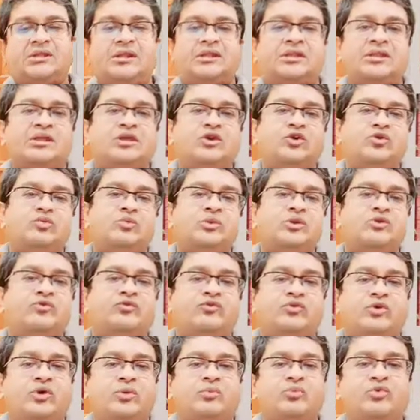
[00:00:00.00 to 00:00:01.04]
that the
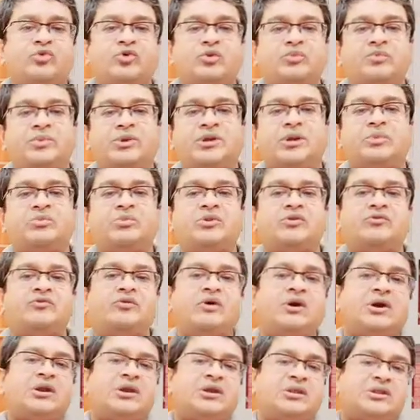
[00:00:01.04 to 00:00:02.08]
human form could become
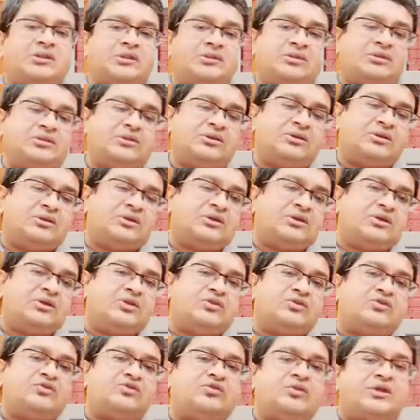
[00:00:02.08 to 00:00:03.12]
divine
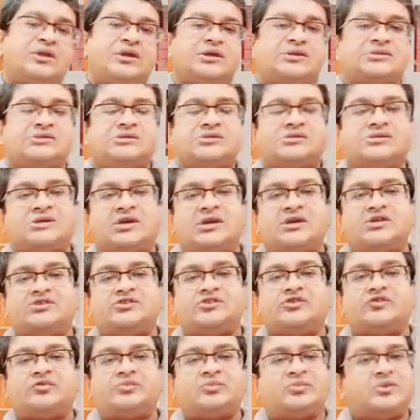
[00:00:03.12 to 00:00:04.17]
through the
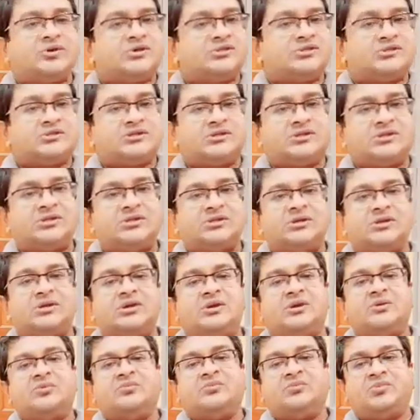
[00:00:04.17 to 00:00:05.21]
exercise of mercy,
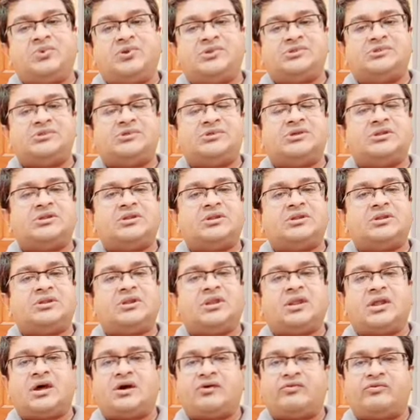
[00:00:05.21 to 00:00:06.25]
pity,
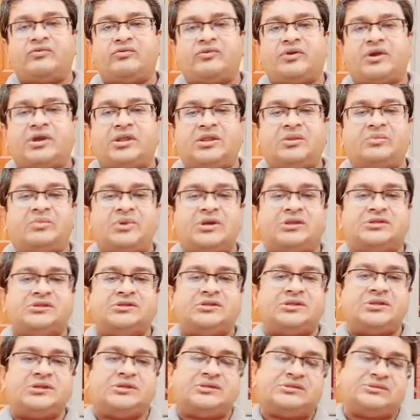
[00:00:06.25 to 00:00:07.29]
love, and
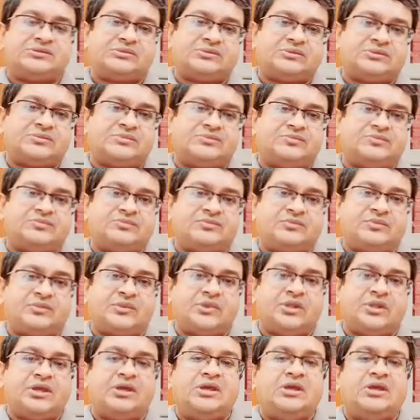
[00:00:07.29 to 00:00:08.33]
imagination.
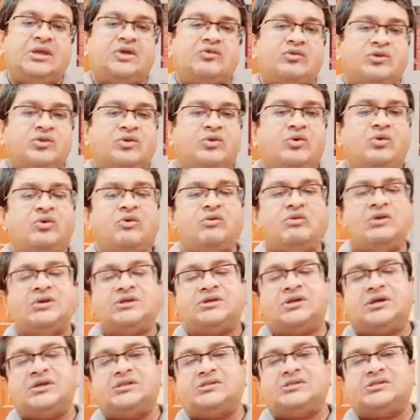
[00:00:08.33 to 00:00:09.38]
Even
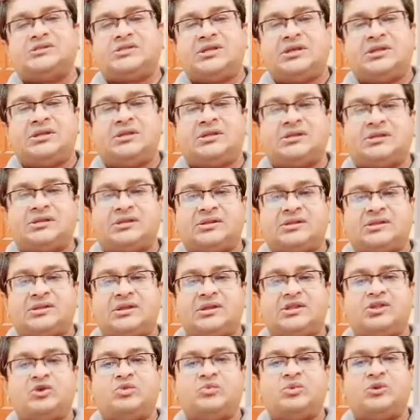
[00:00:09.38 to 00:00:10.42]
Coleridge had stated
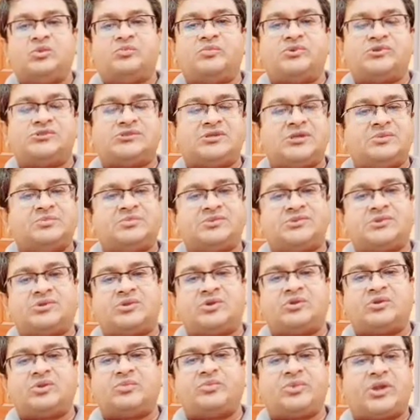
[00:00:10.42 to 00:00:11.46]
that human
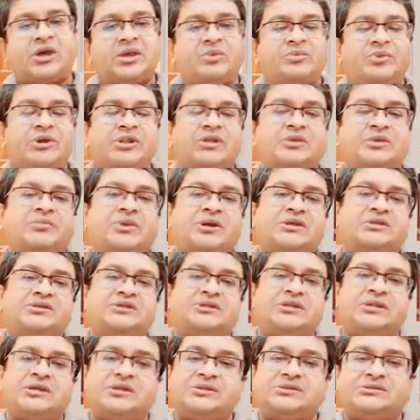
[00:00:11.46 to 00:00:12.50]
perception of the primary
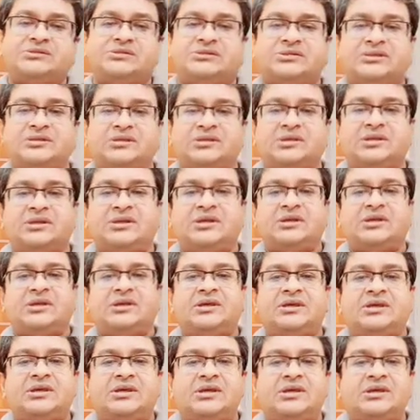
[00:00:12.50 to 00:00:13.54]
imagination
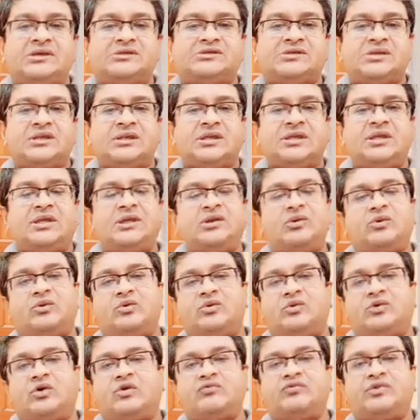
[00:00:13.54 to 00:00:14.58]
is an
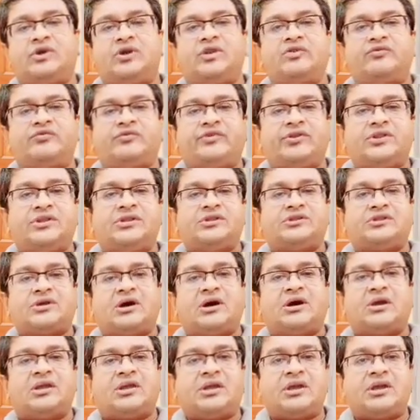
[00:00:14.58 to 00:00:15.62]
echo of the infinite I